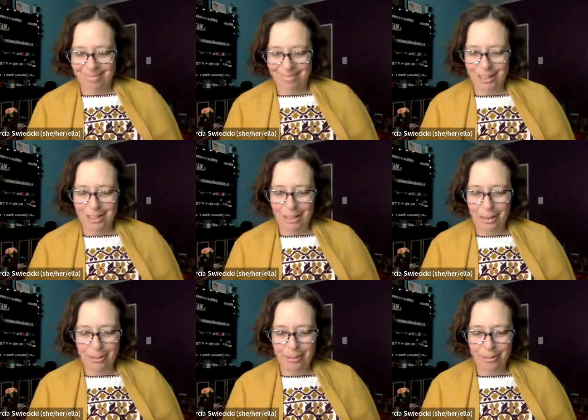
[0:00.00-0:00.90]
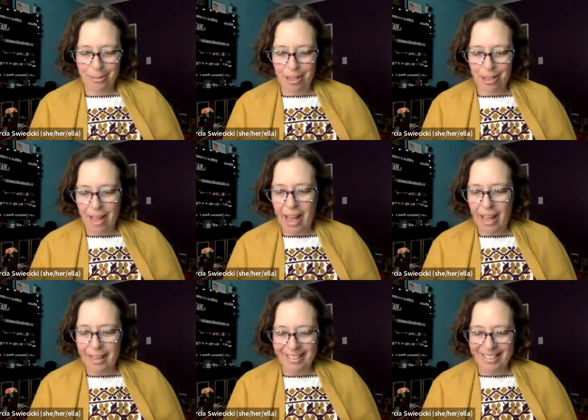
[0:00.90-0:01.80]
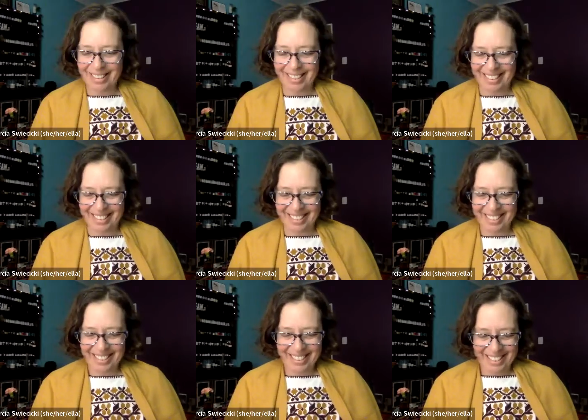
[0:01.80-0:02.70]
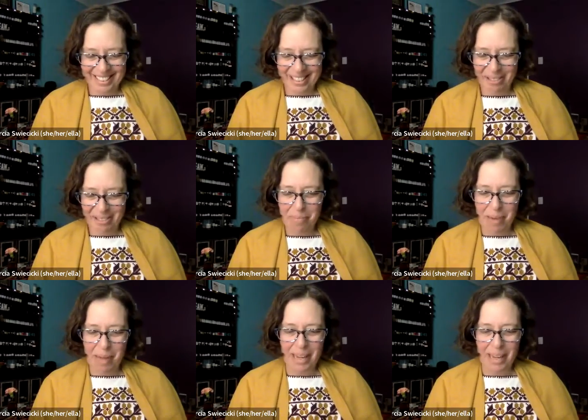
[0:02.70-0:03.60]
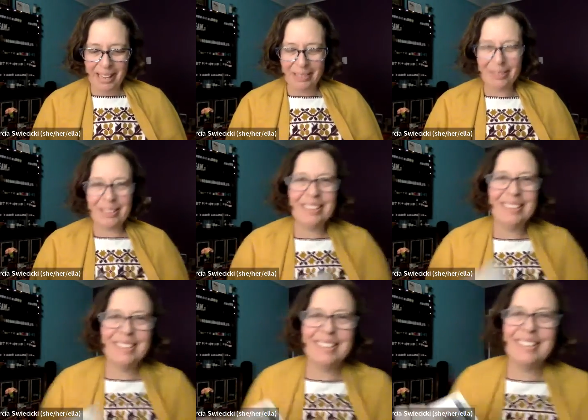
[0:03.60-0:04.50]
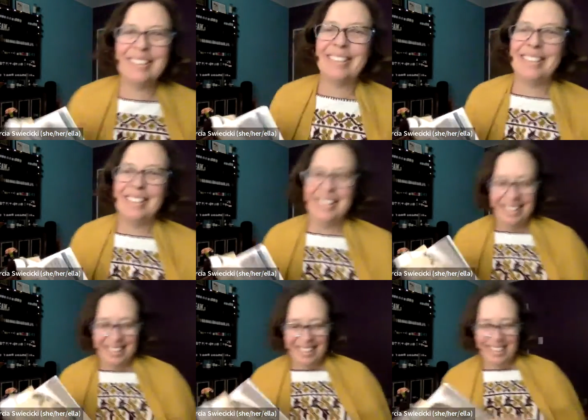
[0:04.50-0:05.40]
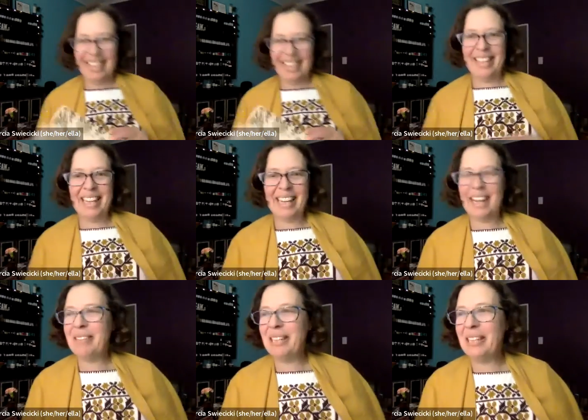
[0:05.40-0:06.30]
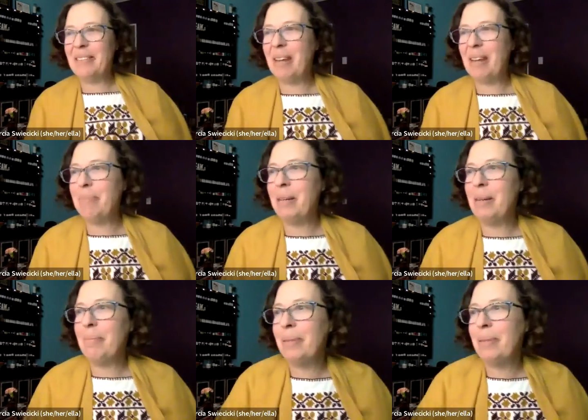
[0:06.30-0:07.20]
So with that, the quote by my elder, I think we can wrap up.